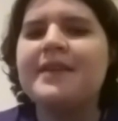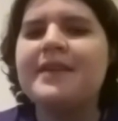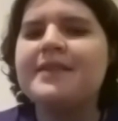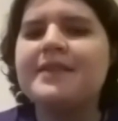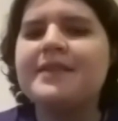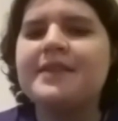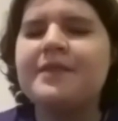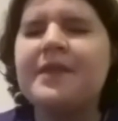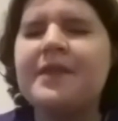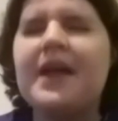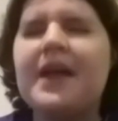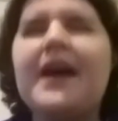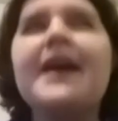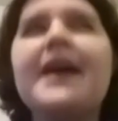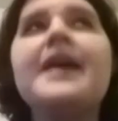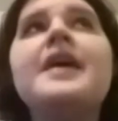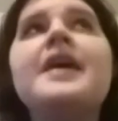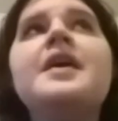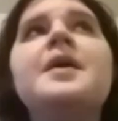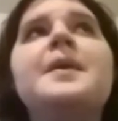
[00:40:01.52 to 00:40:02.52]
to fly,
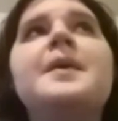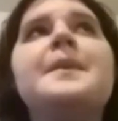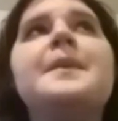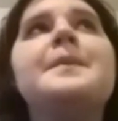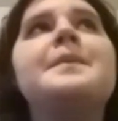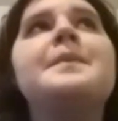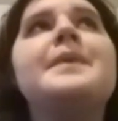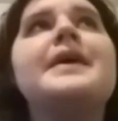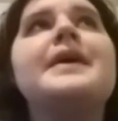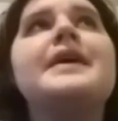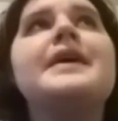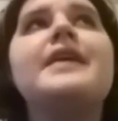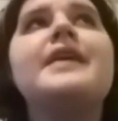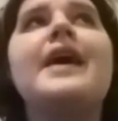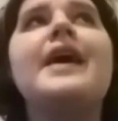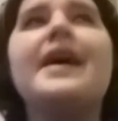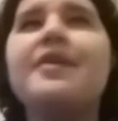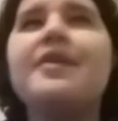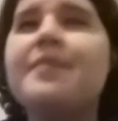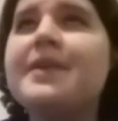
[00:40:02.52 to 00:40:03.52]
but I
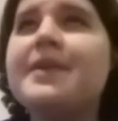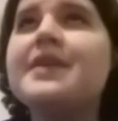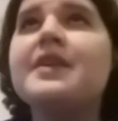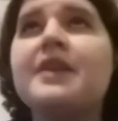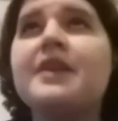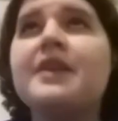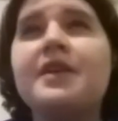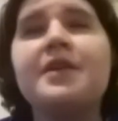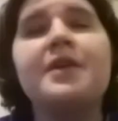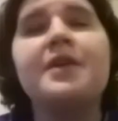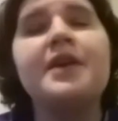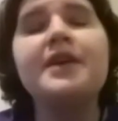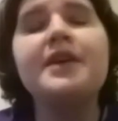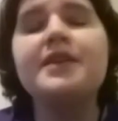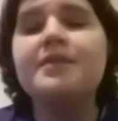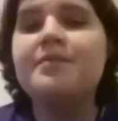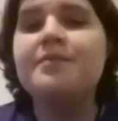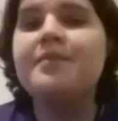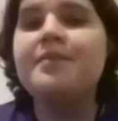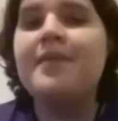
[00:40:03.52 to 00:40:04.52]
have been to New York.
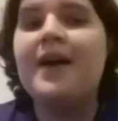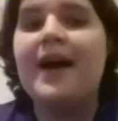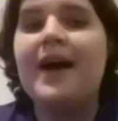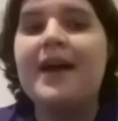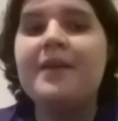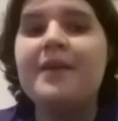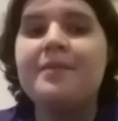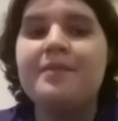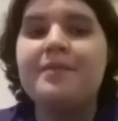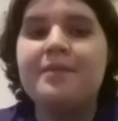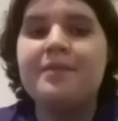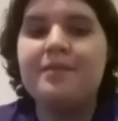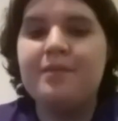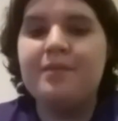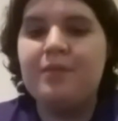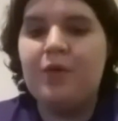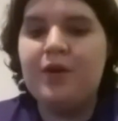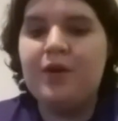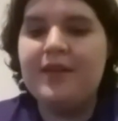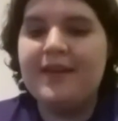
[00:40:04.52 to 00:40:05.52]
I am
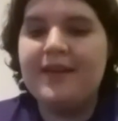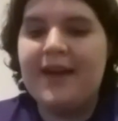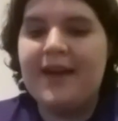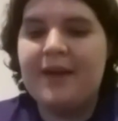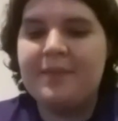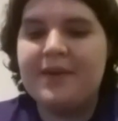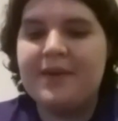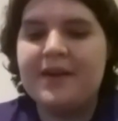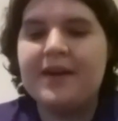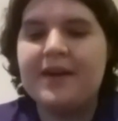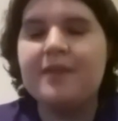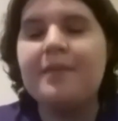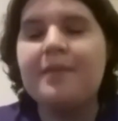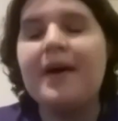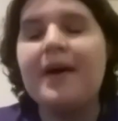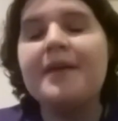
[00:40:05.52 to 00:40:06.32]
more than happy to come by.